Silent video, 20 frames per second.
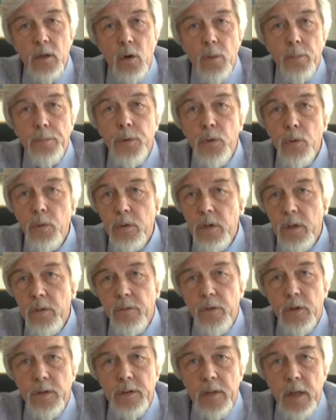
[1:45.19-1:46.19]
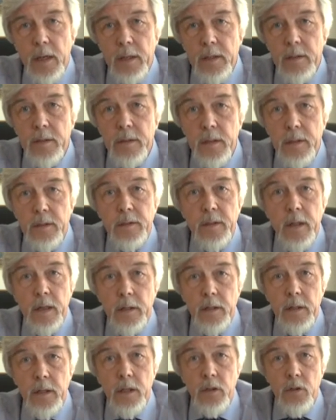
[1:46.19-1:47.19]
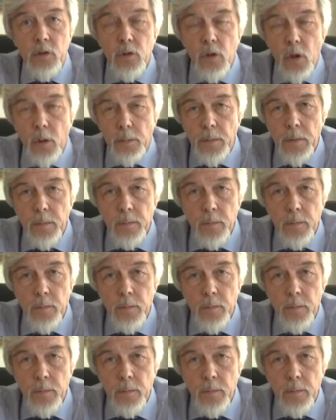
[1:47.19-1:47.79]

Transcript: computing for science is done in Europe.